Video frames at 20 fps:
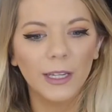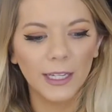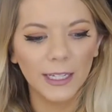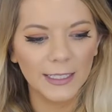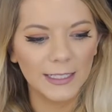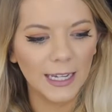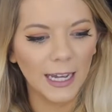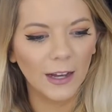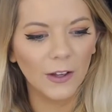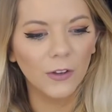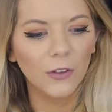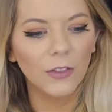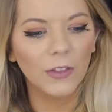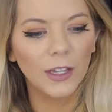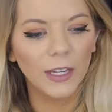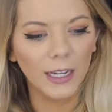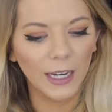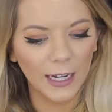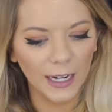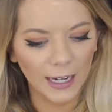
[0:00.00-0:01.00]
eat
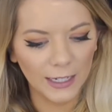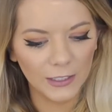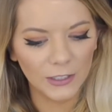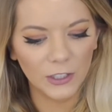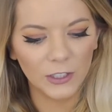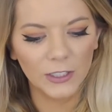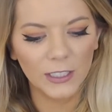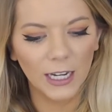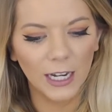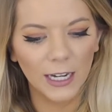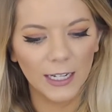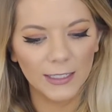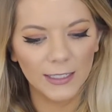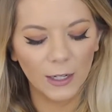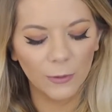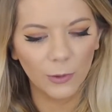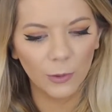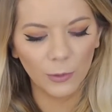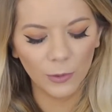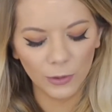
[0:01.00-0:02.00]
healthy and exercise
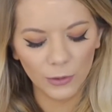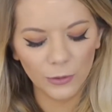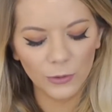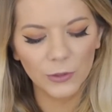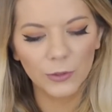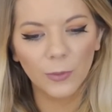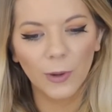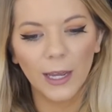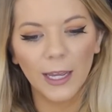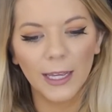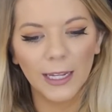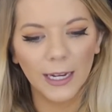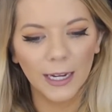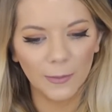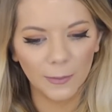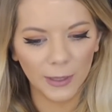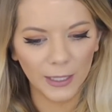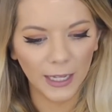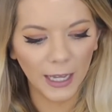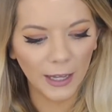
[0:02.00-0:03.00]
that we will lose weight
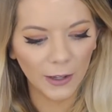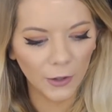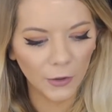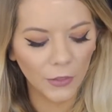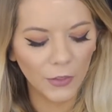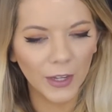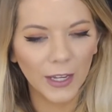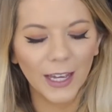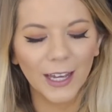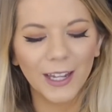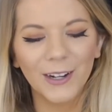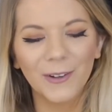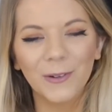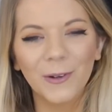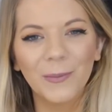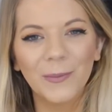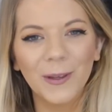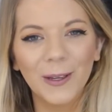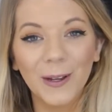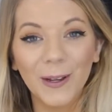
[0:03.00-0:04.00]
and be healthy and it
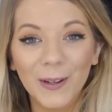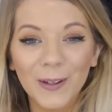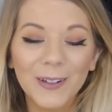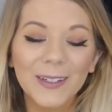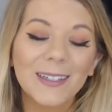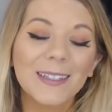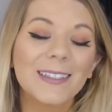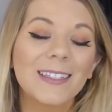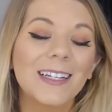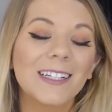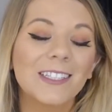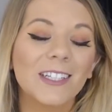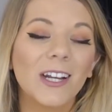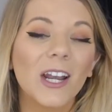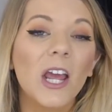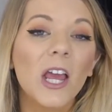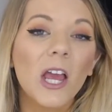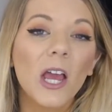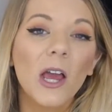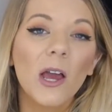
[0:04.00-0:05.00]
will be a good
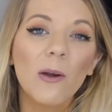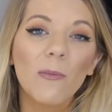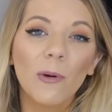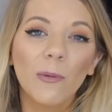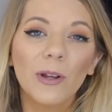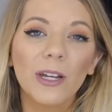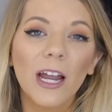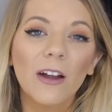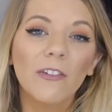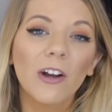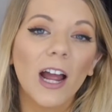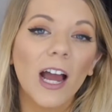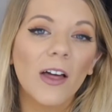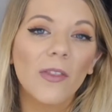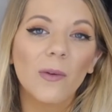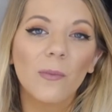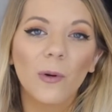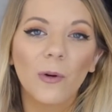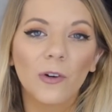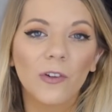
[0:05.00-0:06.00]
decision, but we never had
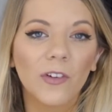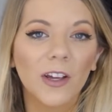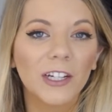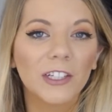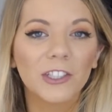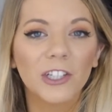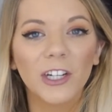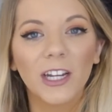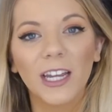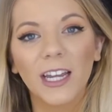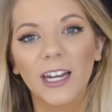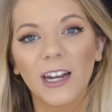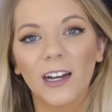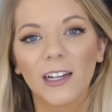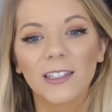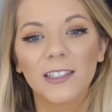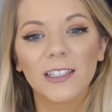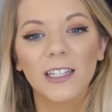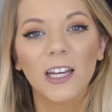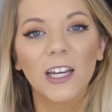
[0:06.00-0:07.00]
the motivation in
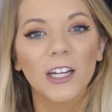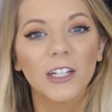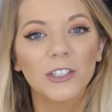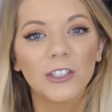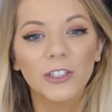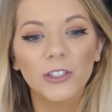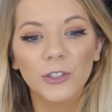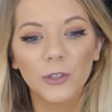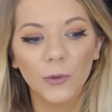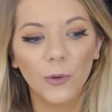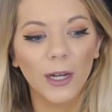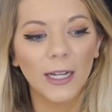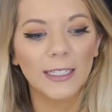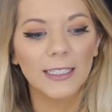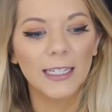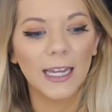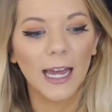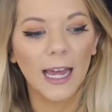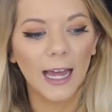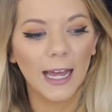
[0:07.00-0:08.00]
us to do
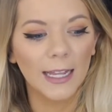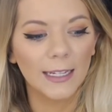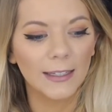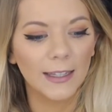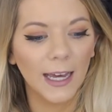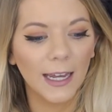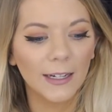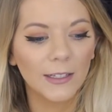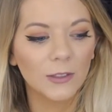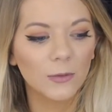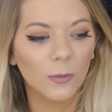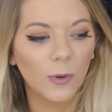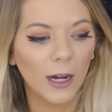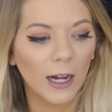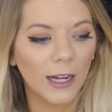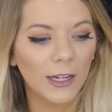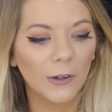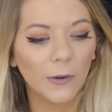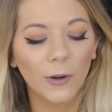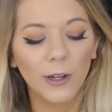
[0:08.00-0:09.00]
it. And that is
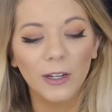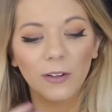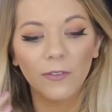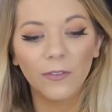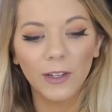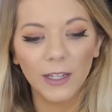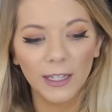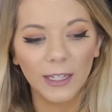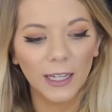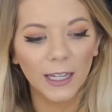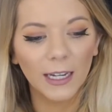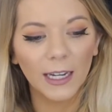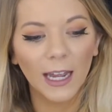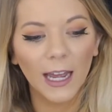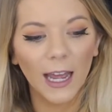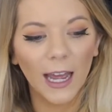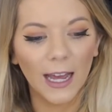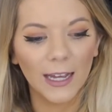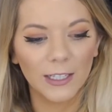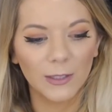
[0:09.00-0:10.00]
why going
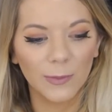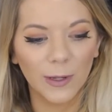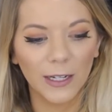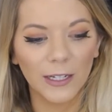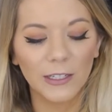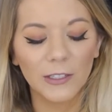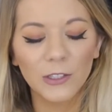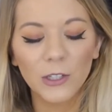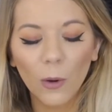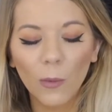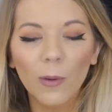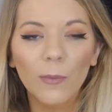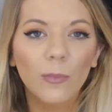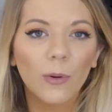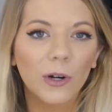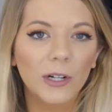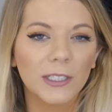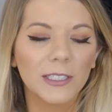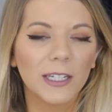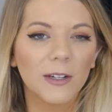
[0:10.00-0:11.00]
vegan has been so
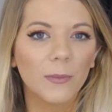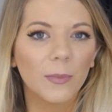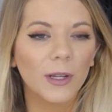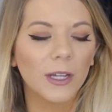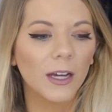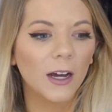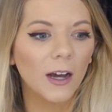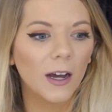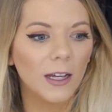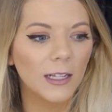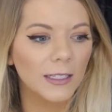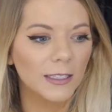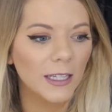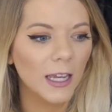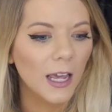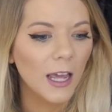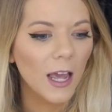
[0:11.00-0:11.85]
important, because